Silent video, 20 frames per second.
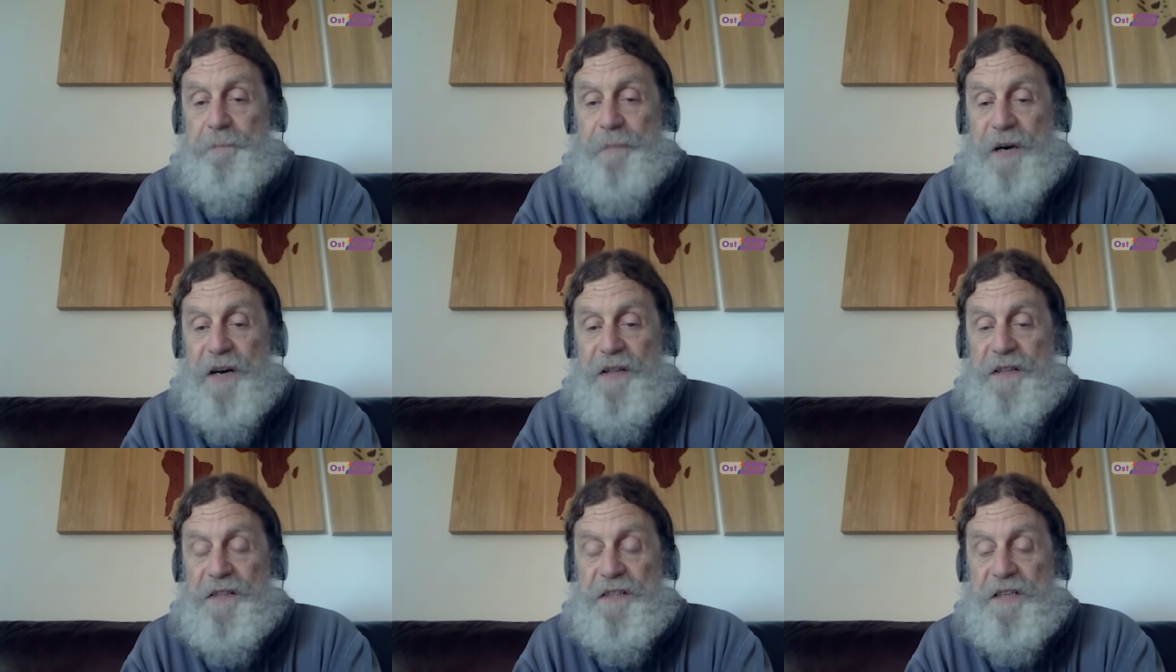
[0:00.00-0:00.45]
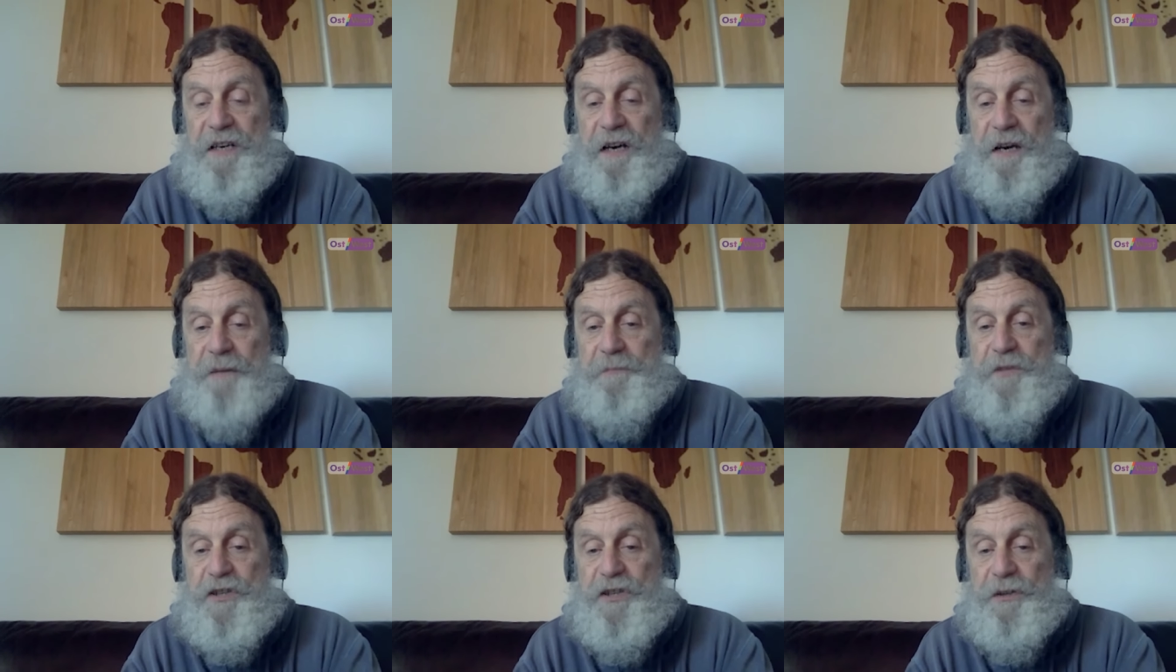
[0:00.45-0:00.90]
by the
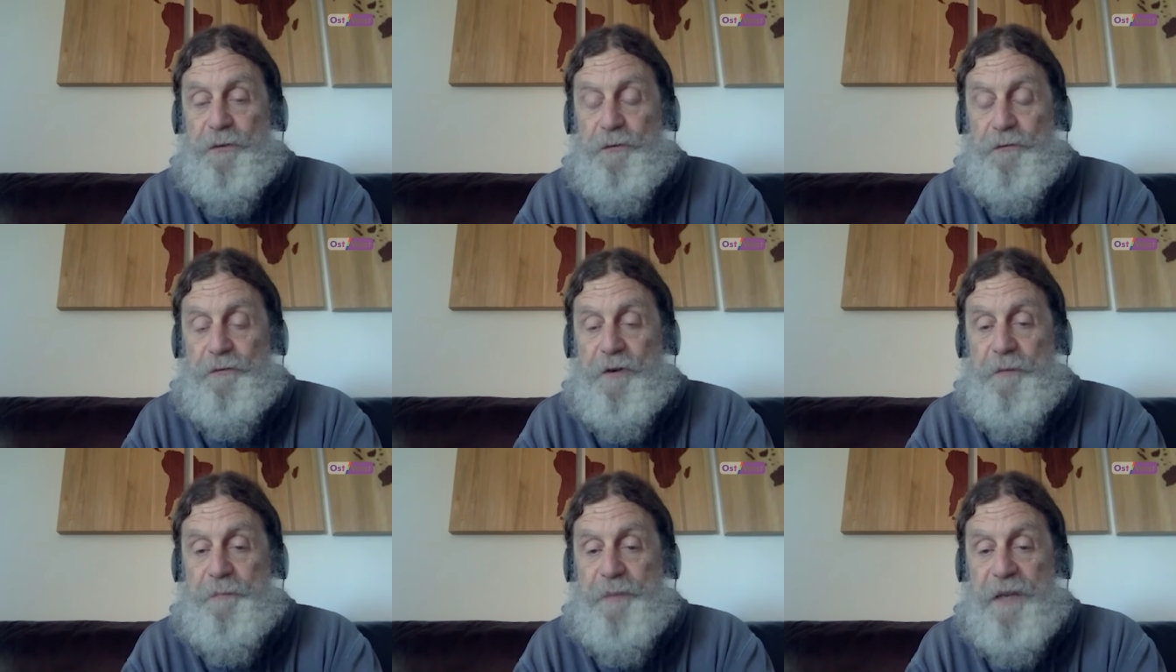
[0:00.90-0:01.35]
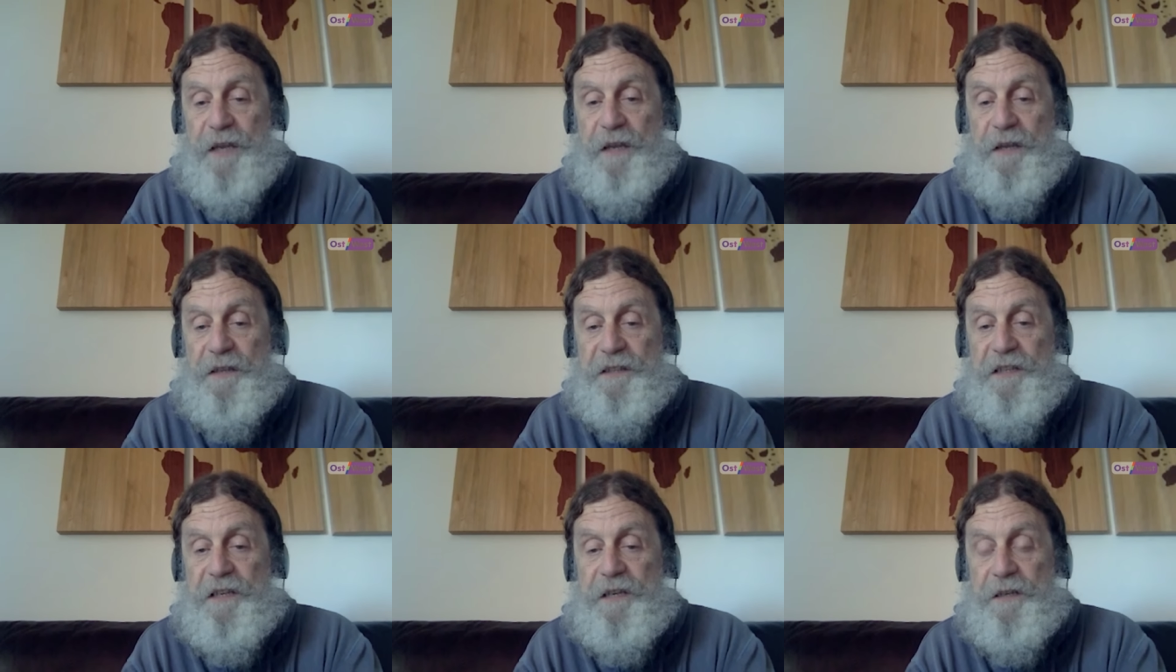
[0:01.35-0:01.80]
time children
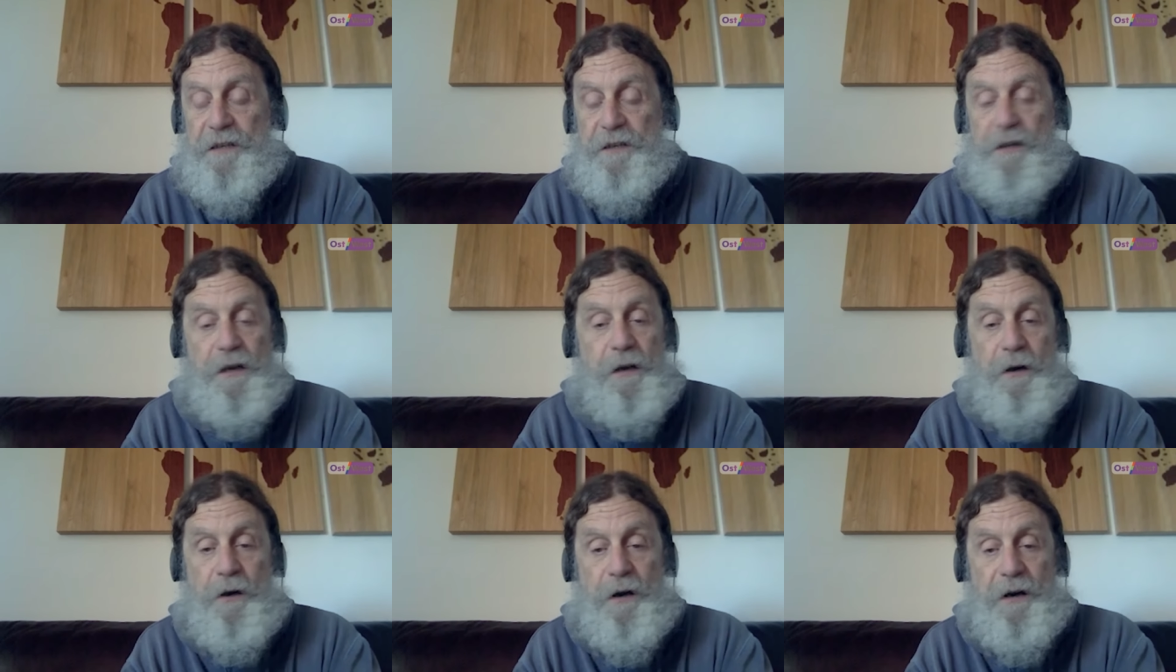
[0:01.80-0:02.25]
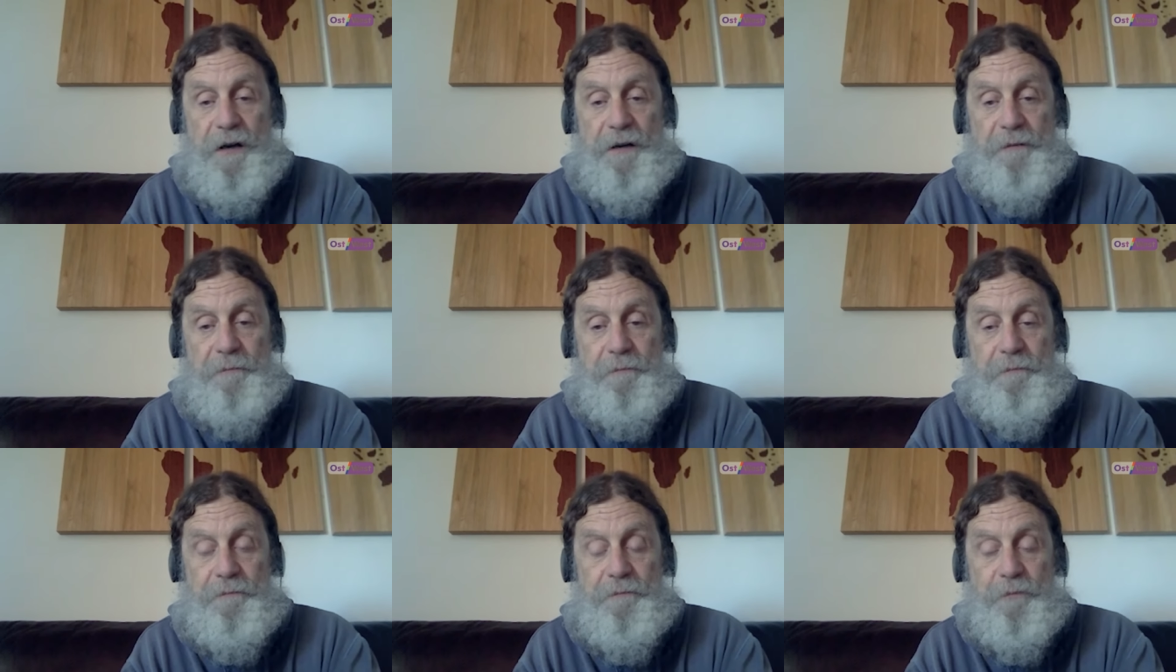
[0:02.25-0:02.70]
begin
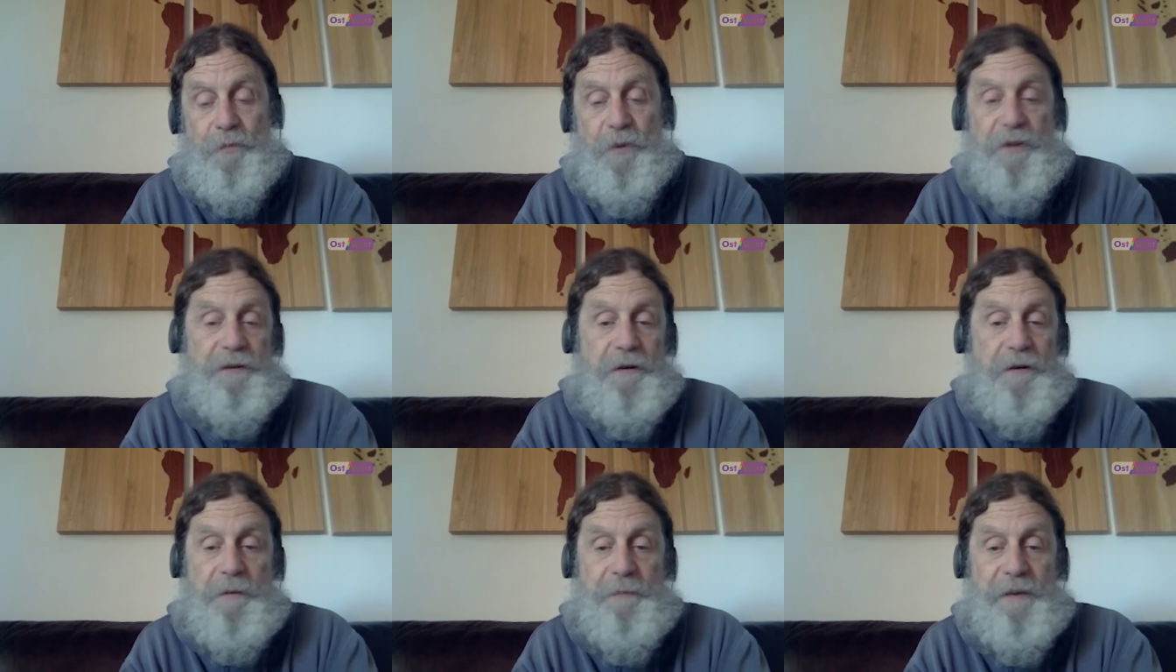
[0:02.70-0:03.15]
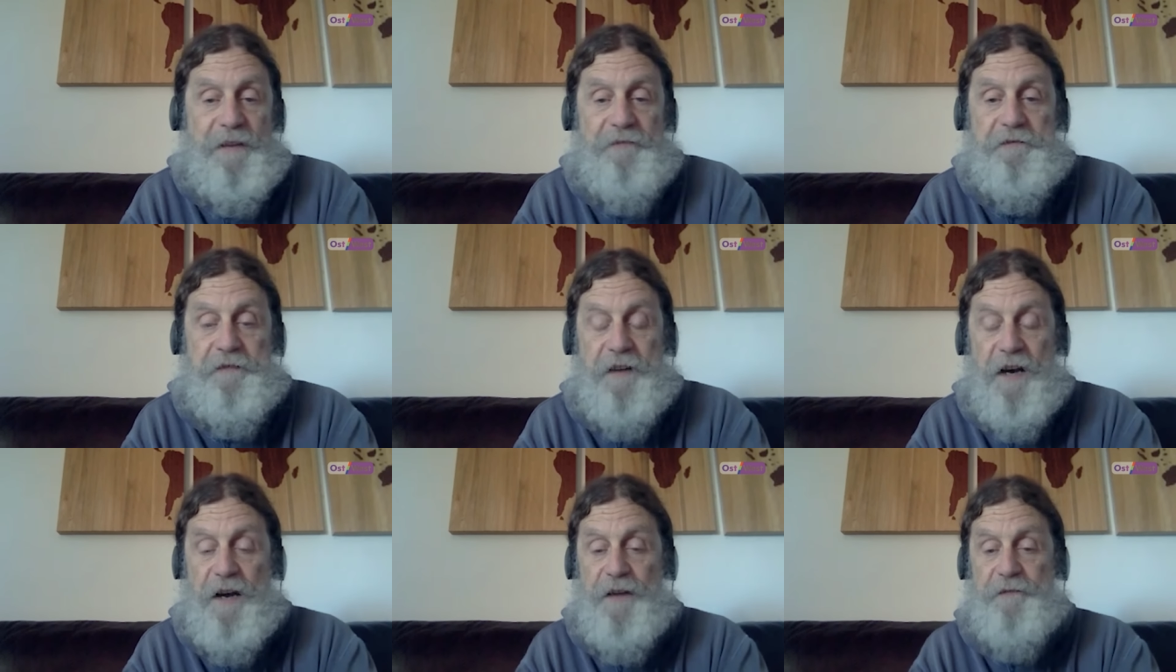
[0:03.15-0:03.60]
kindergarten when they're about
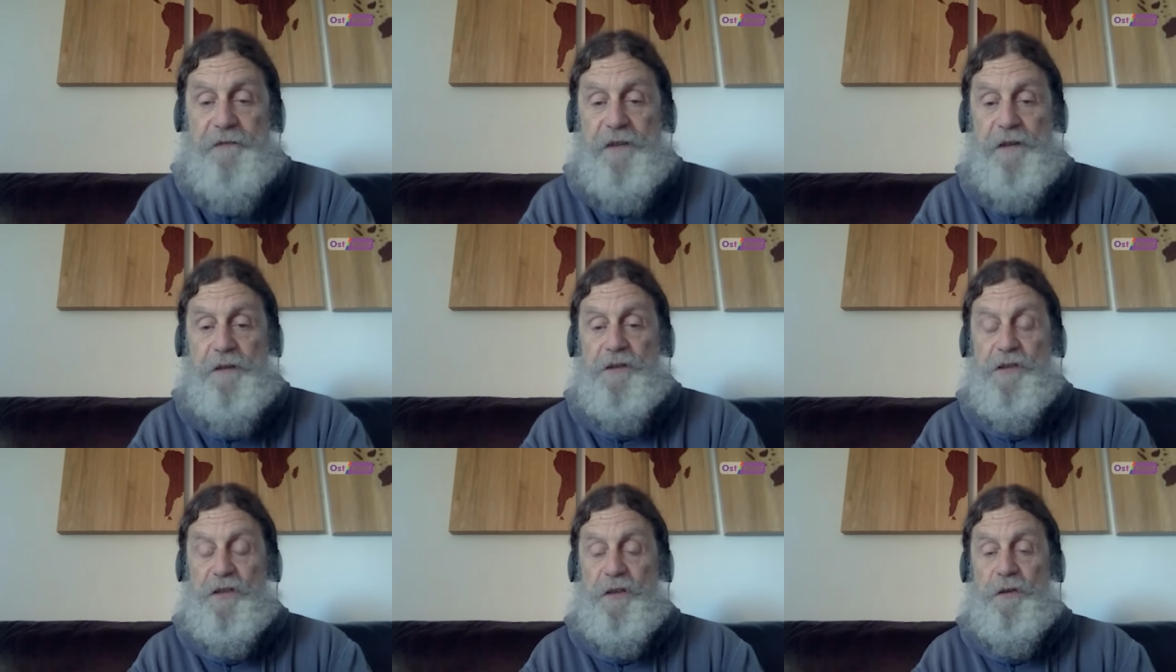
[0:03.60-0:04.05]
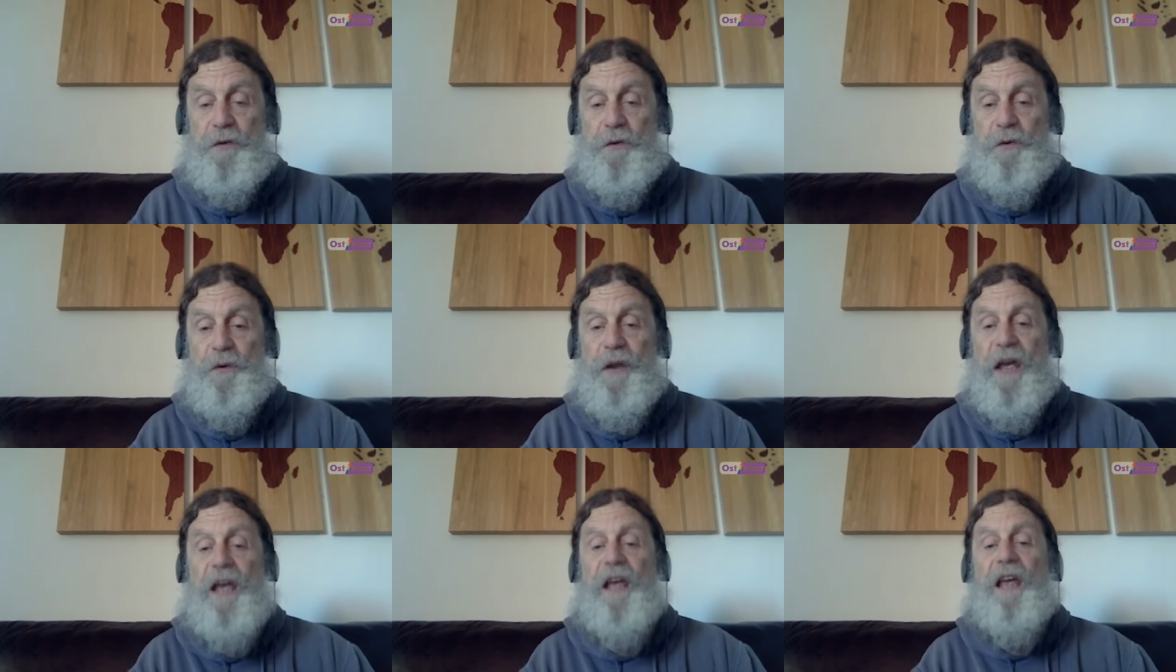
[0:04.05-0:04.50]
five years old